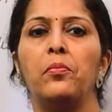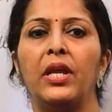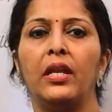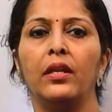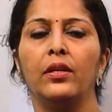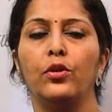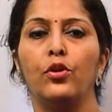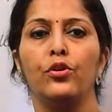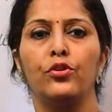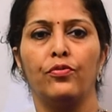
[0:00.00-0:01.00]
mean.
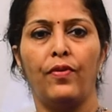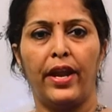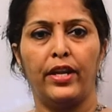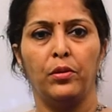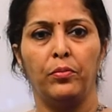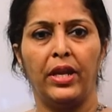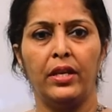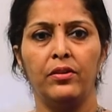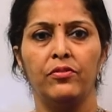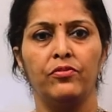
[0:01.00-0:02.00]
To find the
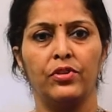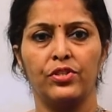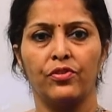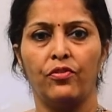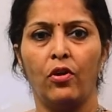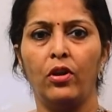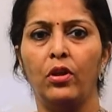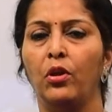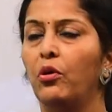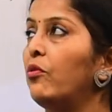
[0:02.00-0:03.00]
mean, first of
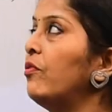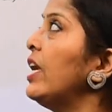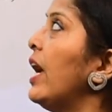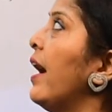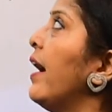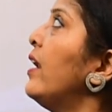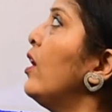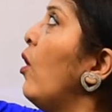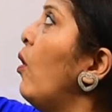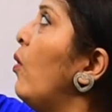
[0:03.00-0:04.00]
all, we
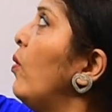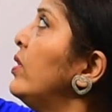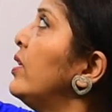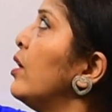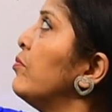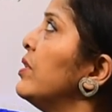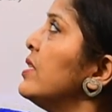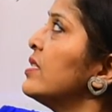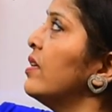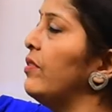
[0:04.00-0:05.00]
add all the
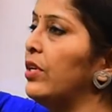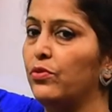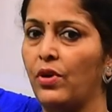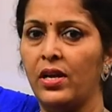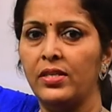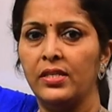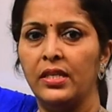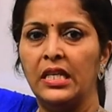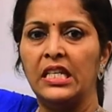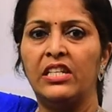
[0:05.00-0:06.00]
numbers given to us,
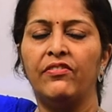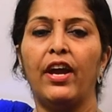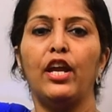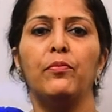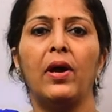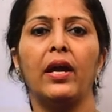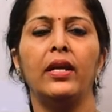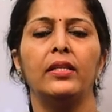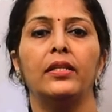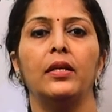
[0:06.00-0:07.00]
divide
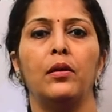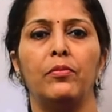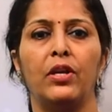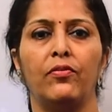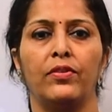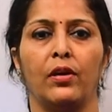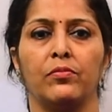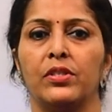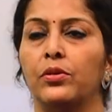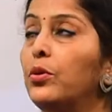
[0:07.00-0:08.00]
by the number of
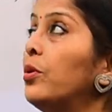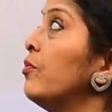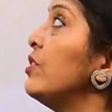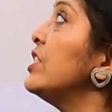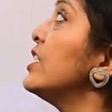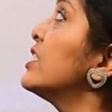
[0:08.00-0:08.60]
terms, which